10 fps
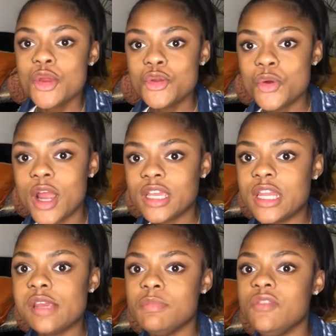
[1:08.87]
you are
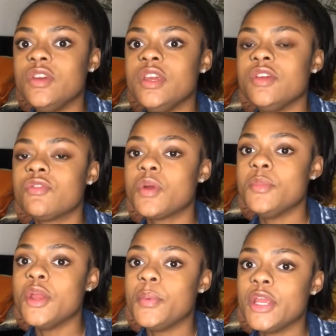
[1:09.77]
getting BV from
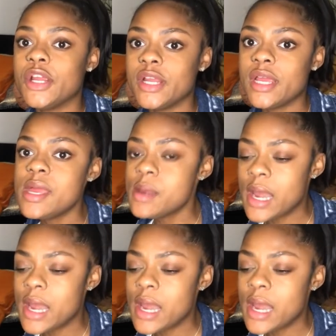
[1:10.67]
your period,